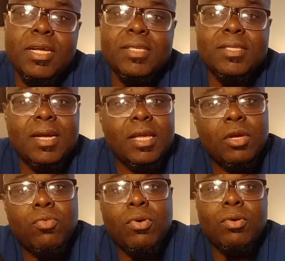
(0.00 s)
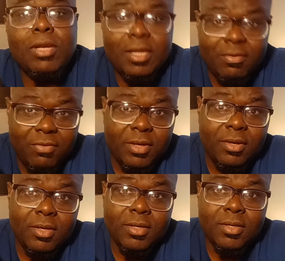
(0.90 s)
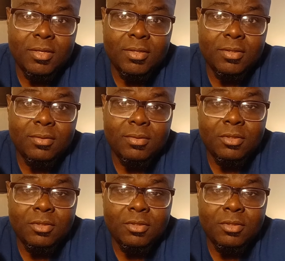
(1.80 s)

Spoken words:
does not equal leaving the